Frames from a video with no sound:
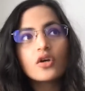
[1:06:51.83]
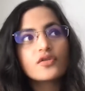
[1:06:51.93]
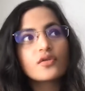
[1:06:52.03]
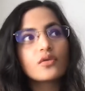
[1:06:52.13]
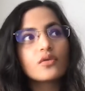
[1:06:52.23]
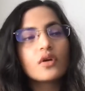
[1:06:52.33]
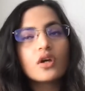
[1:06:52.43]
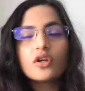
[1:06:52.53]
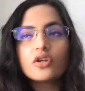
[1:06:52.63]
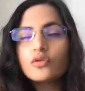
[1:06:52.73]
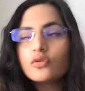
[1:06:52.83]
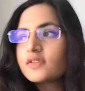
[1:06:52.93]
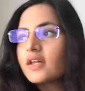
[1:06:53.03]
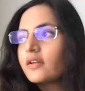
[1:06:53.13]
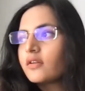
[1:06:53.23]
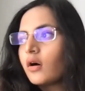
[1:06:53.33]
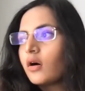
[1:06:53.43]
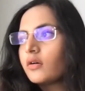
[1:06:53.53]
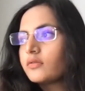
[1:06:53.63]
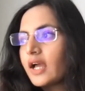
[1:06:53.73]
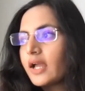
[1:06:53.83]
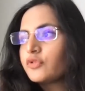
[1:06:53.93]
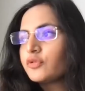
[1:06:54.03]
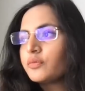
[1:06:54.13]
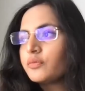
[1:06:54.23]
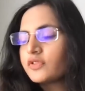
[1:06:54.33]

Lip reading: So use that time to